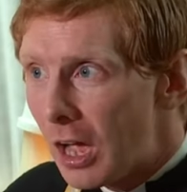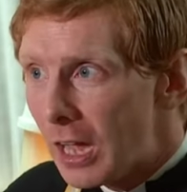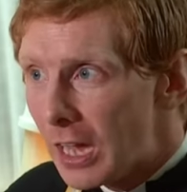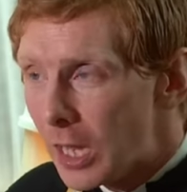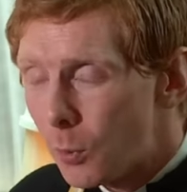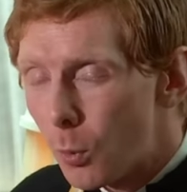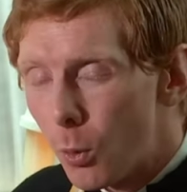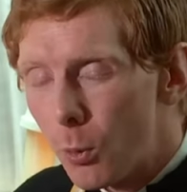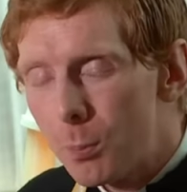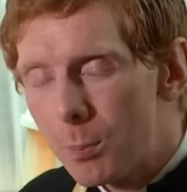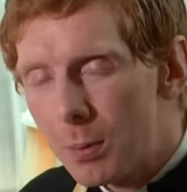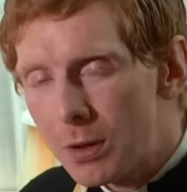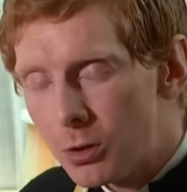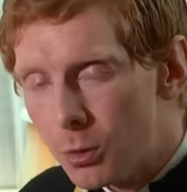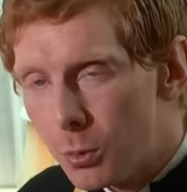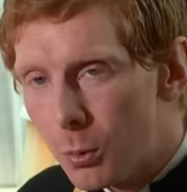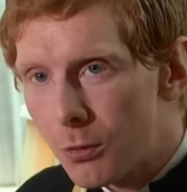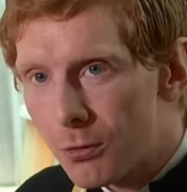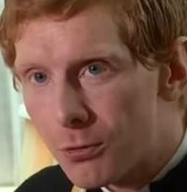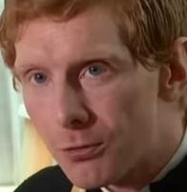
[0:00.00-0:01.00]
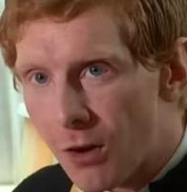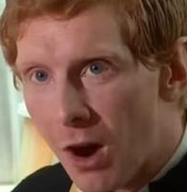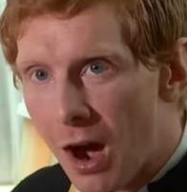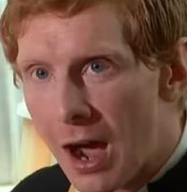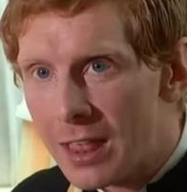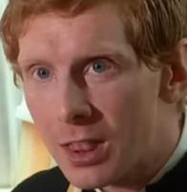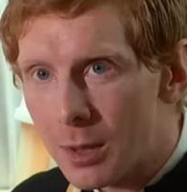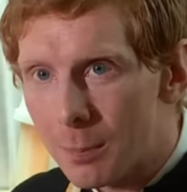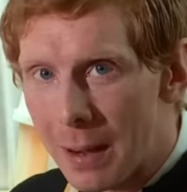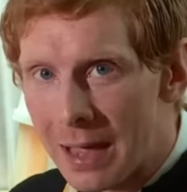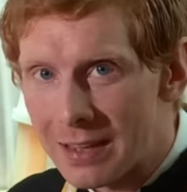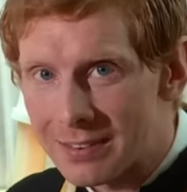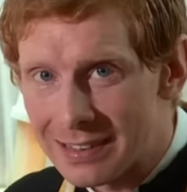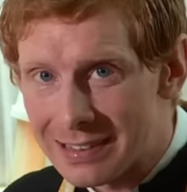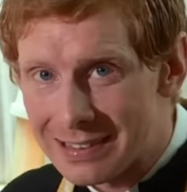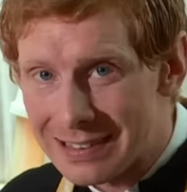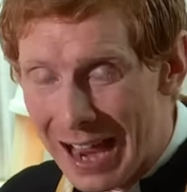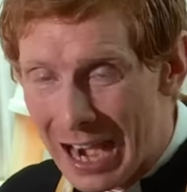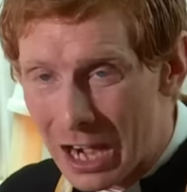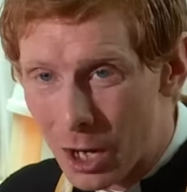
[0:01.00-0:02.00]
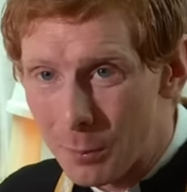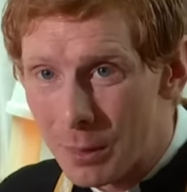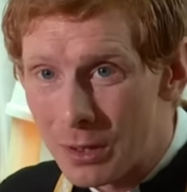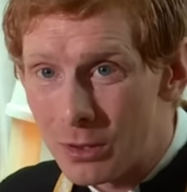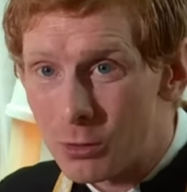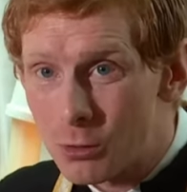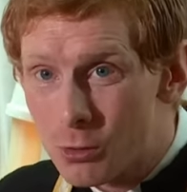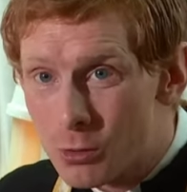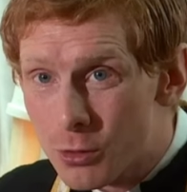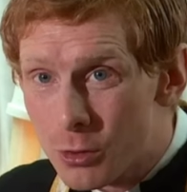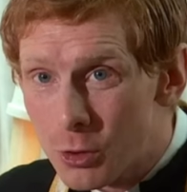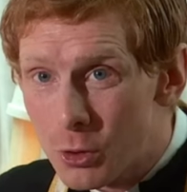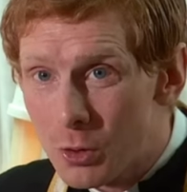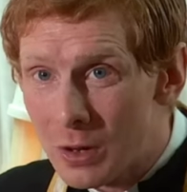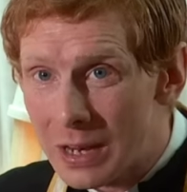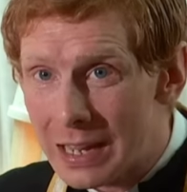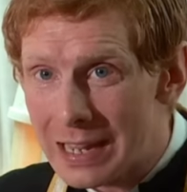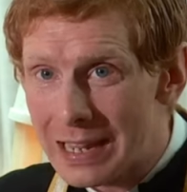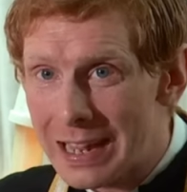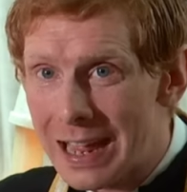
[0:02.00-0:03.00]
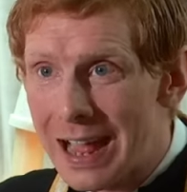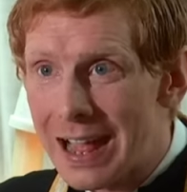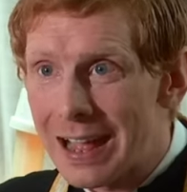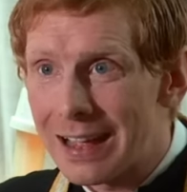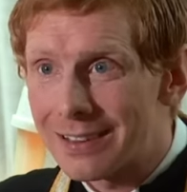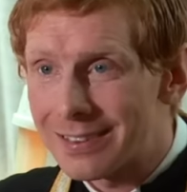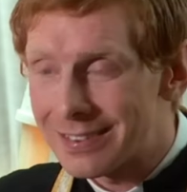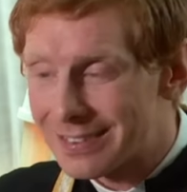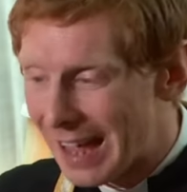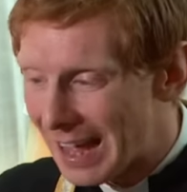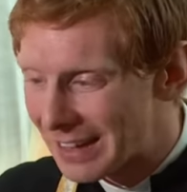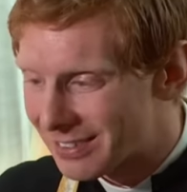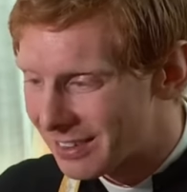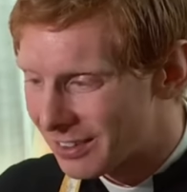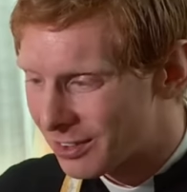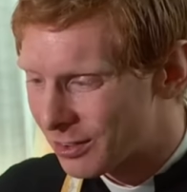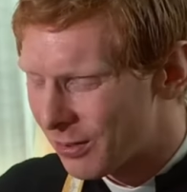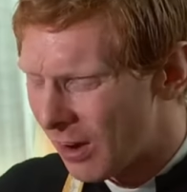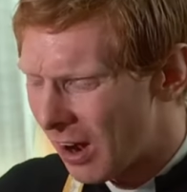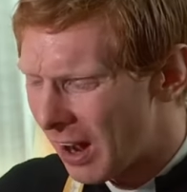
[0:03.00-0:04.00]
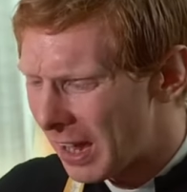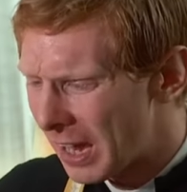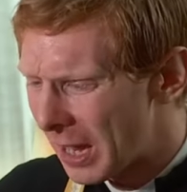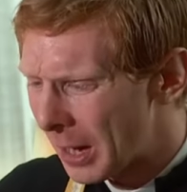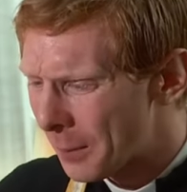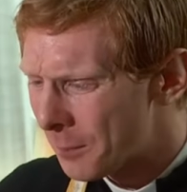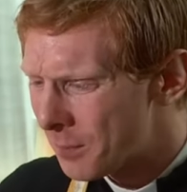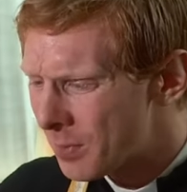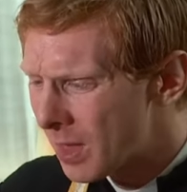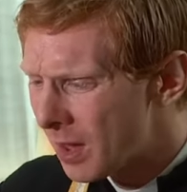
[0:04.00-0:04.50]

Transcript: it will be, you will find the Blessed Sacrament truly satisfying.